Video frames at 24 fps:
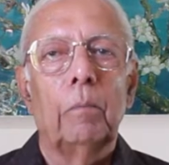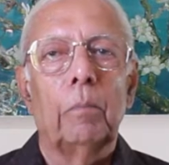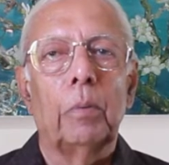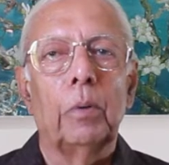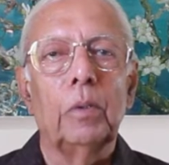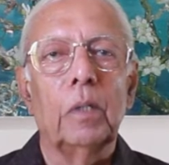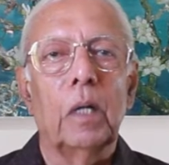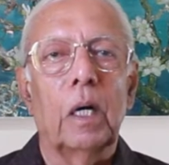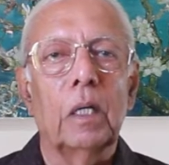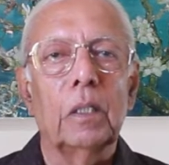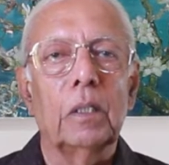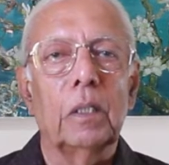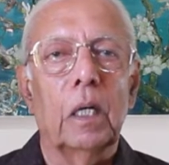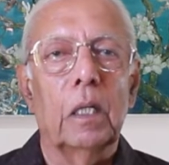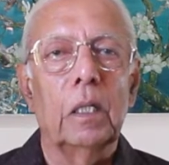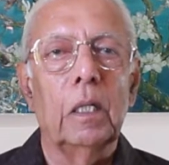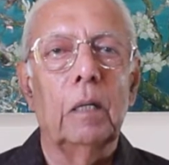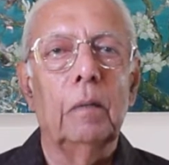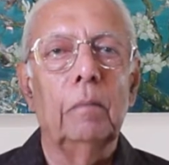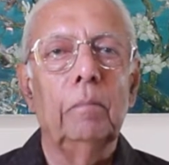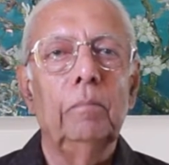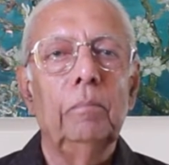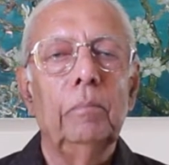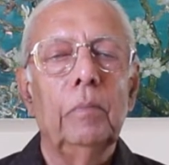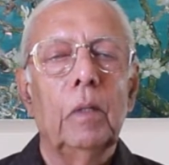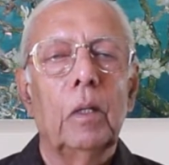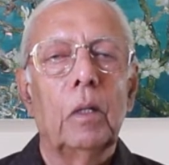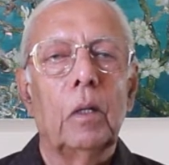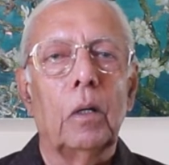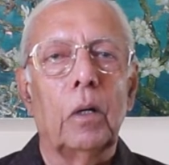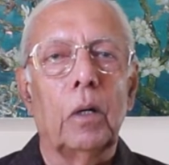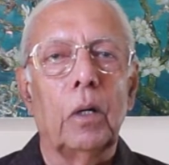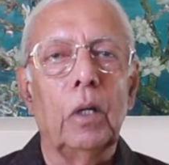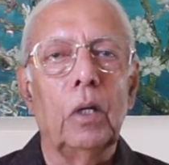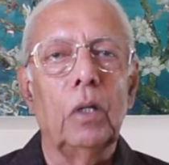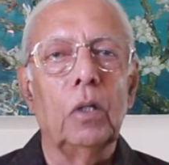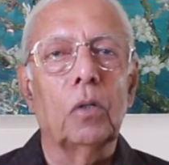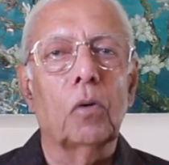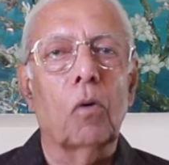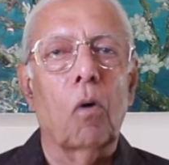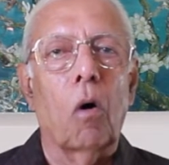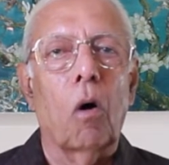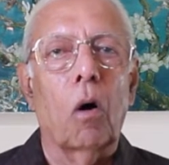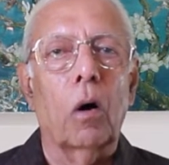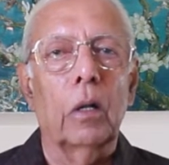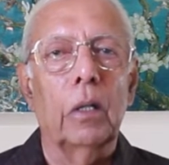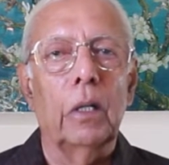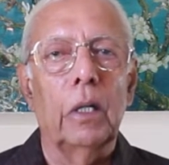punarjanam,
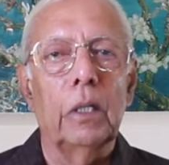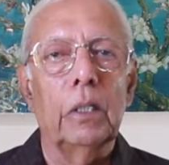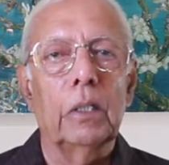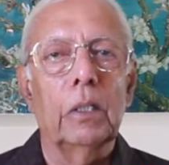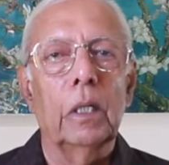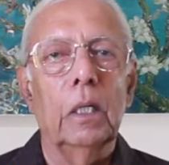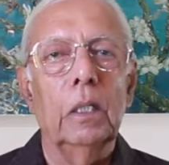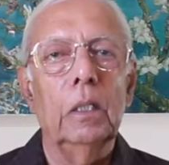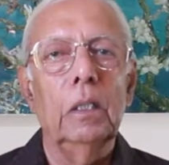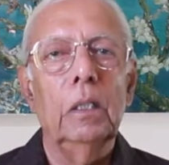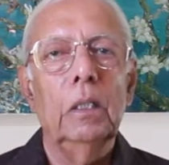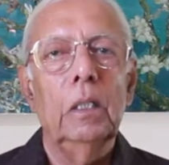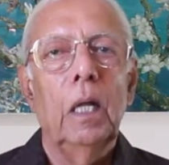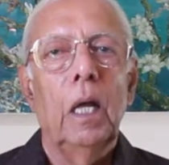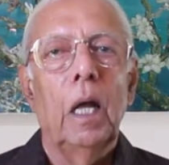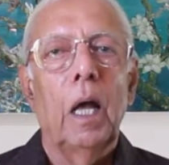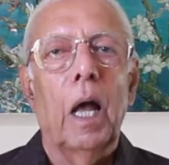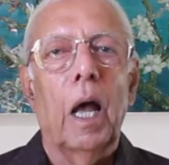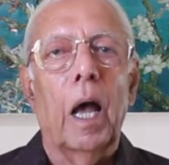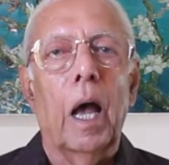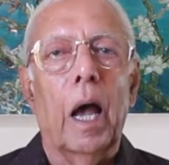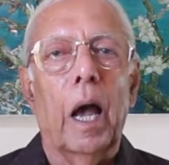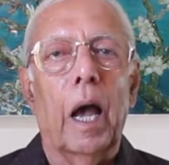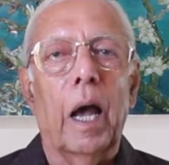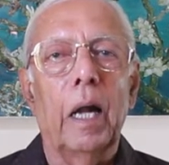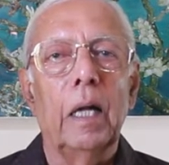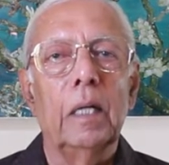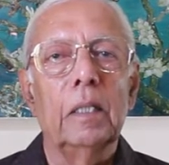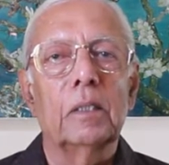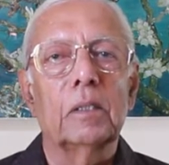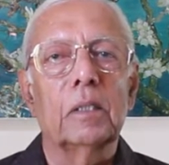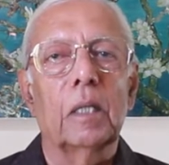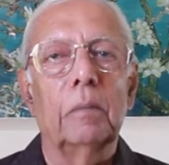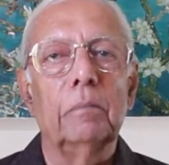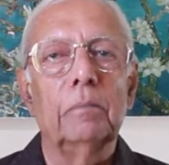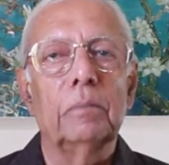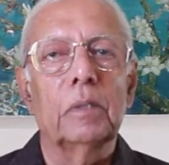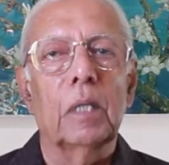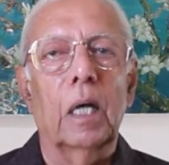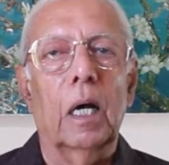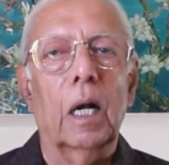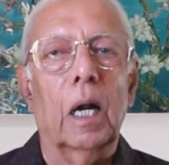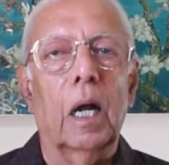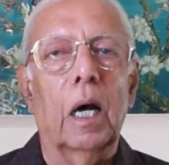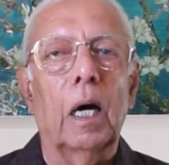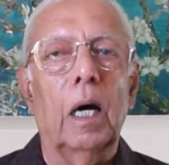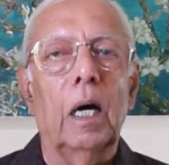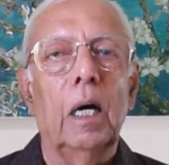reincarnation, and
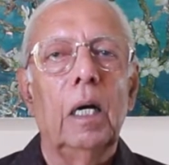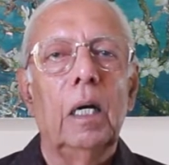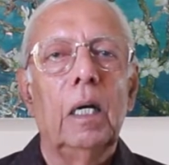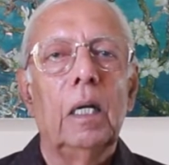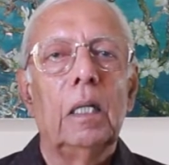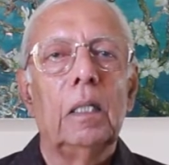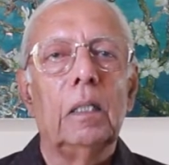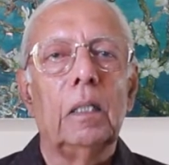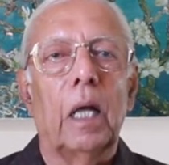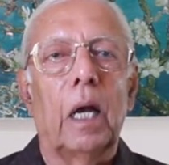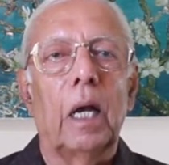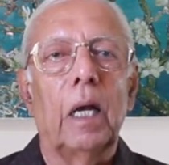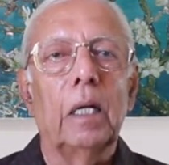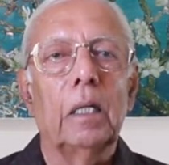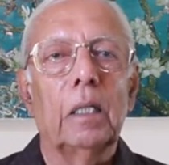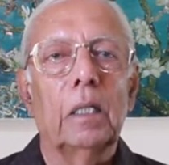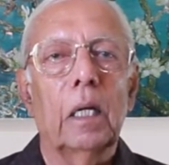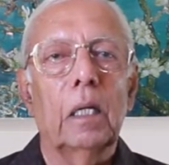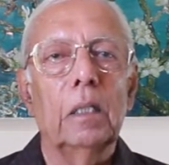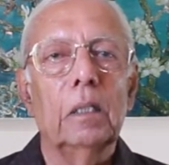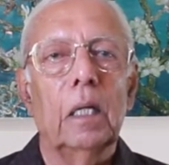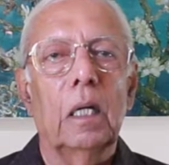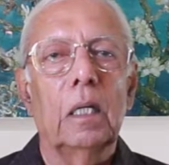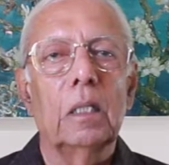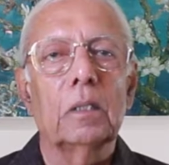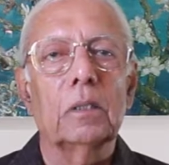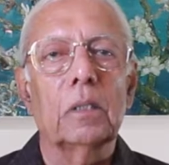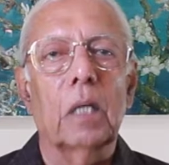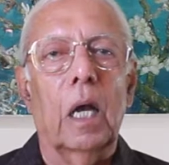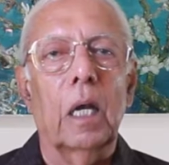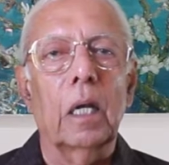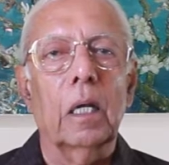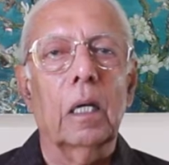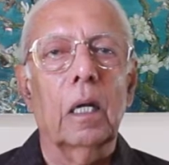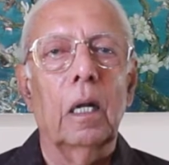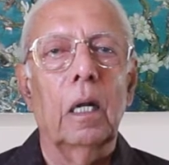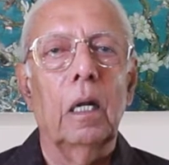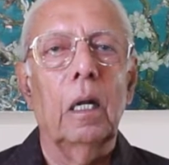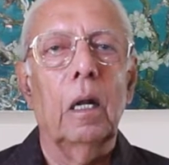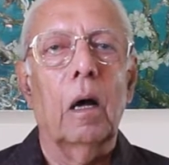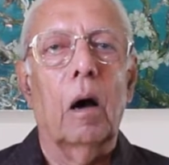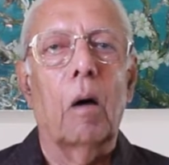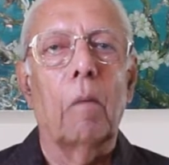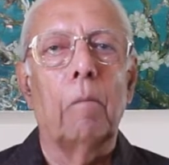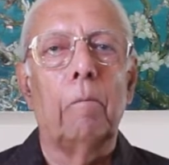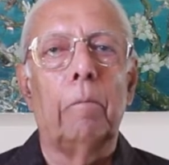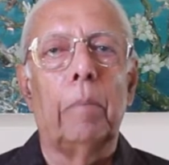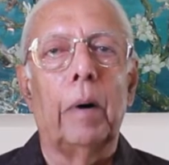samsara, the eternal cycle
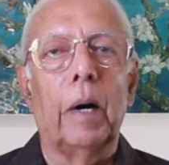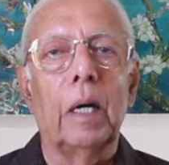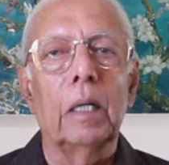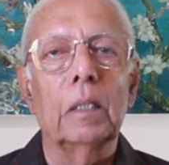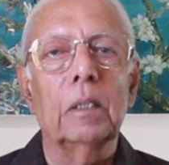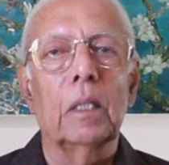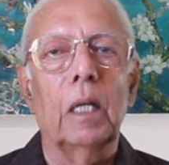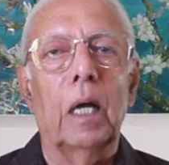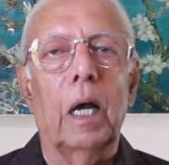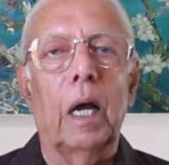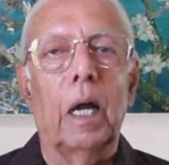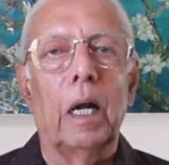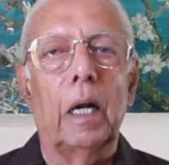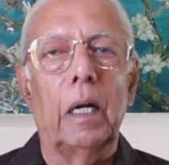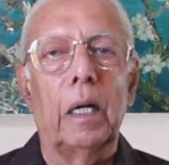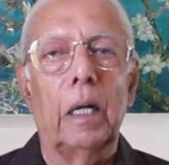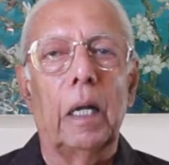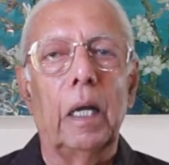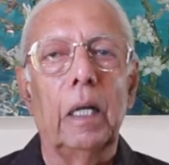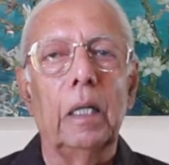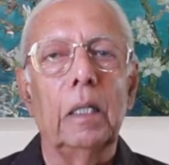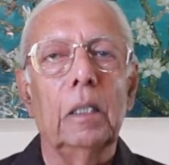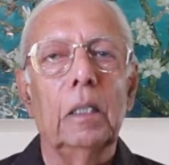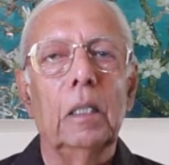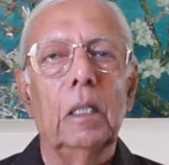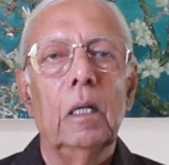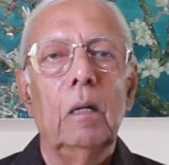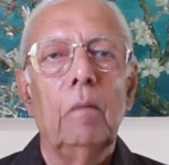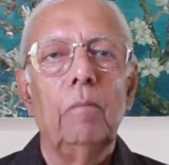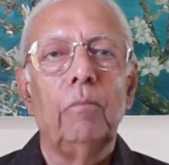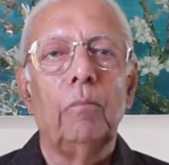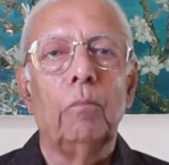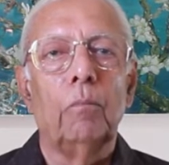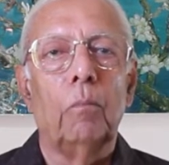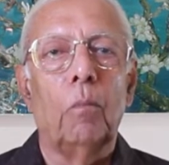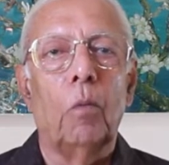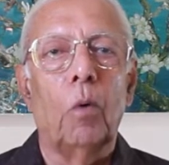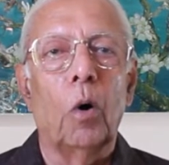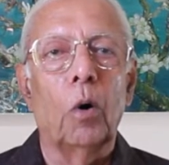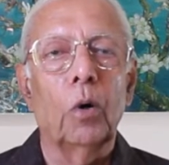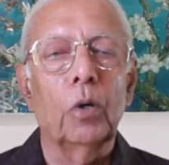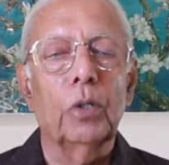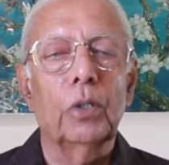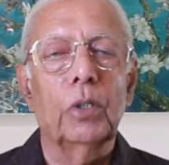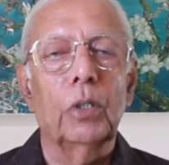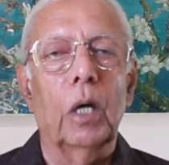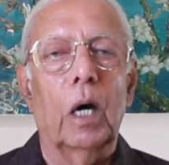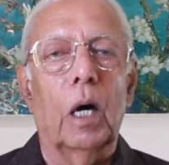of birth and death,
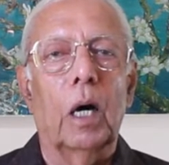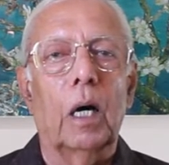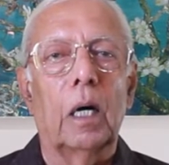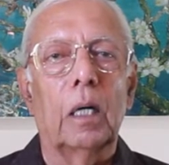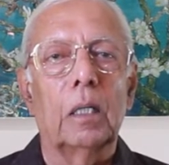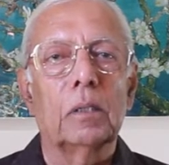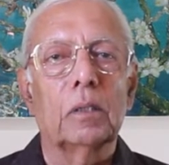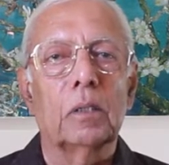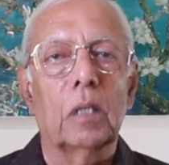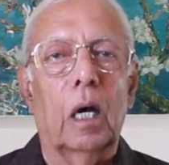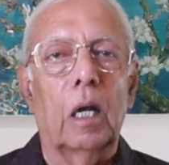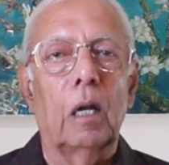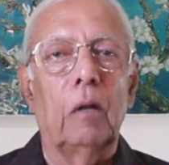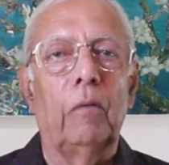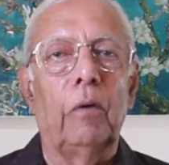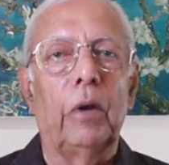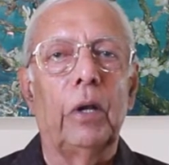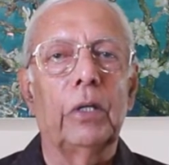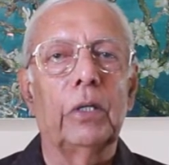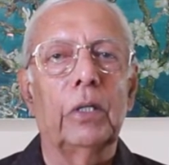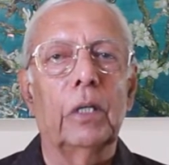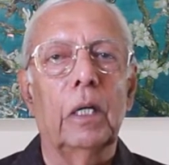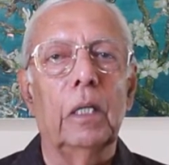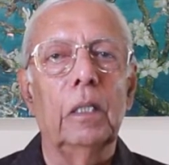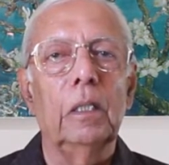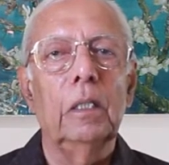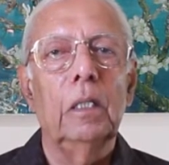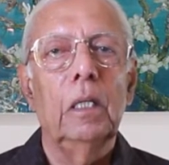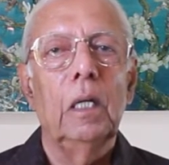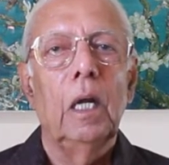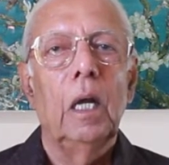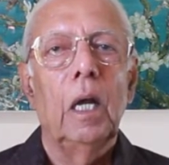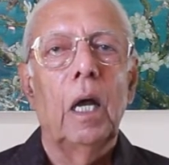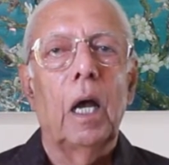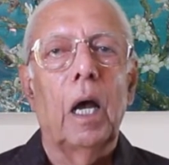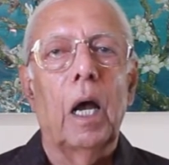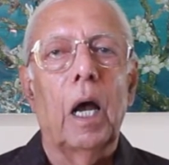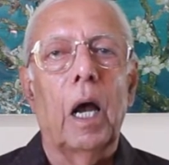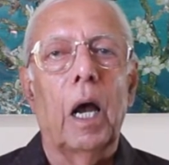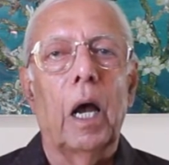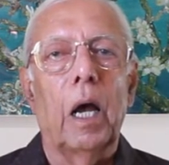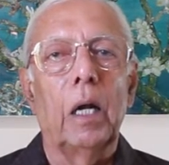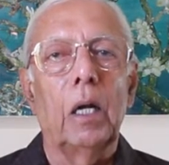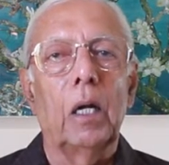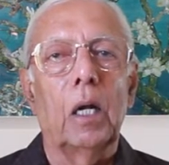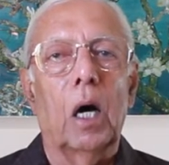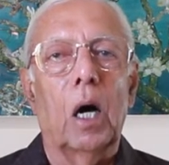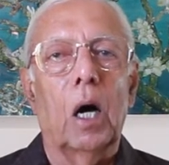moksha, salvation,
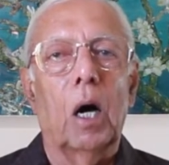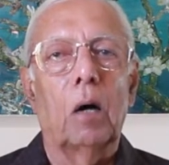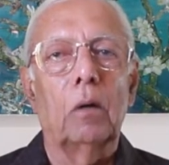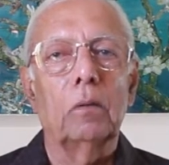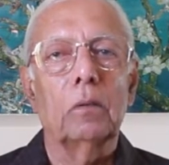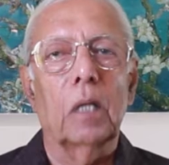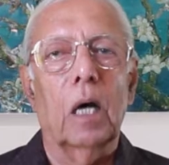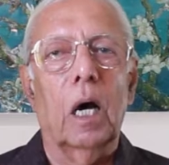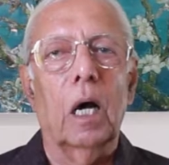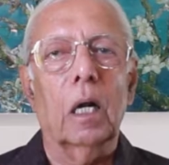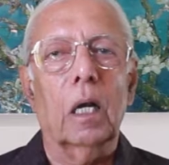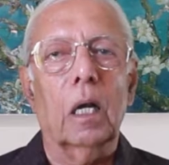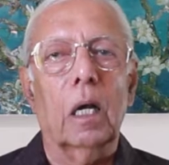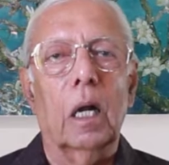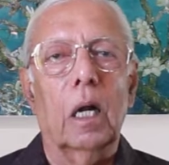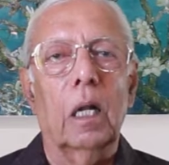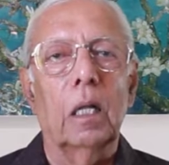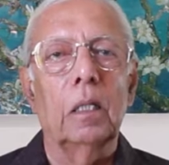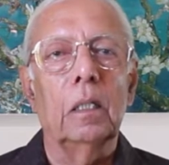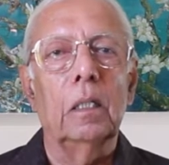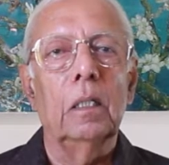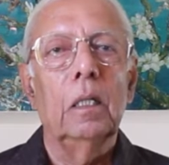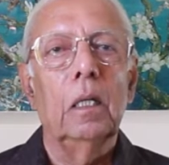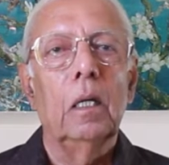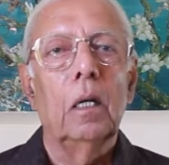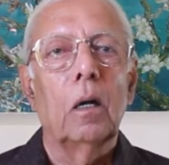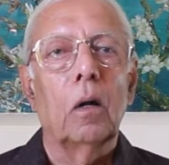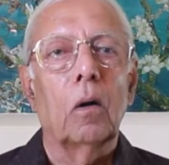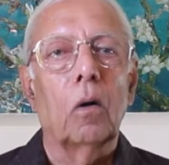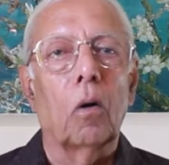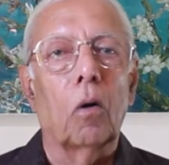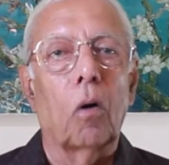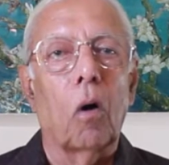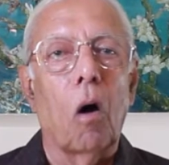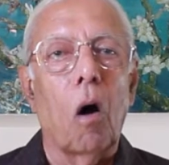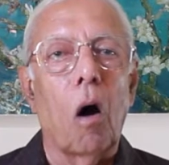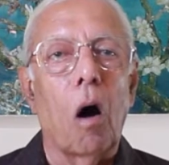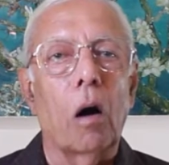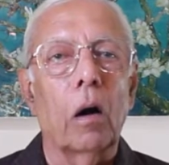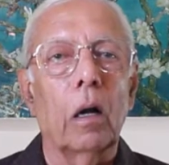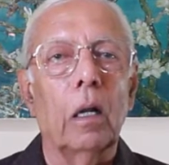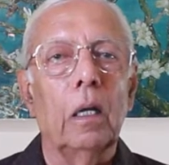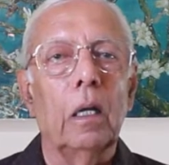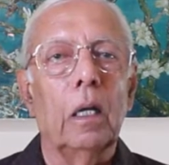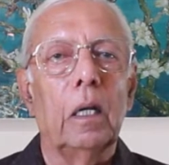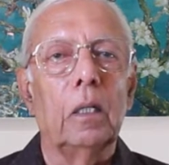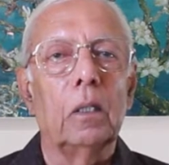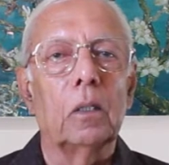and avtar-karan,
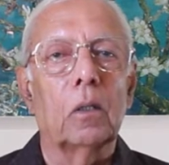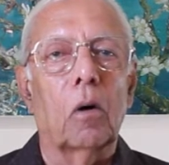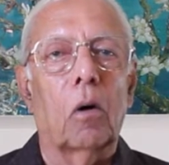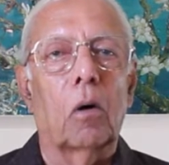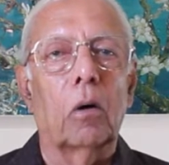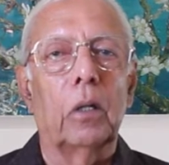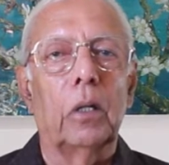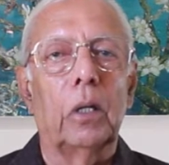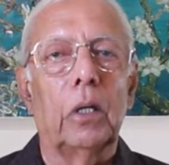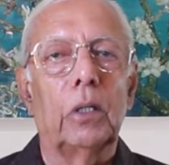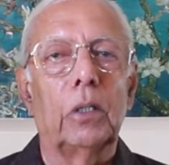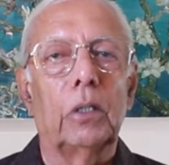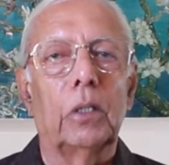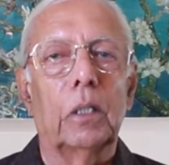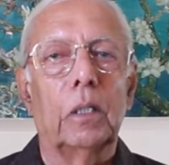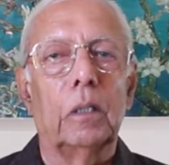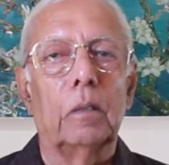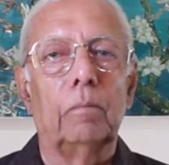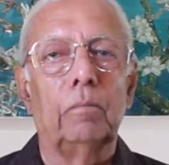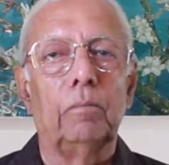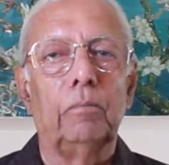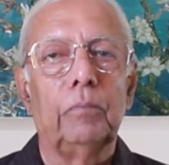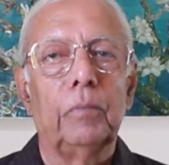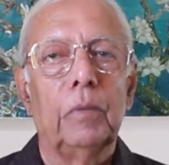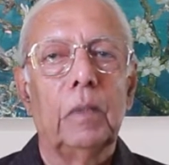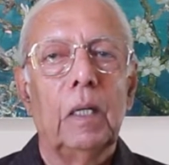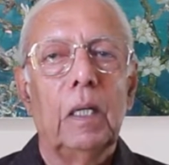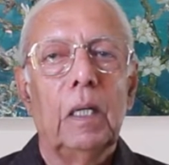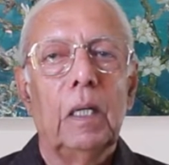God incarnation.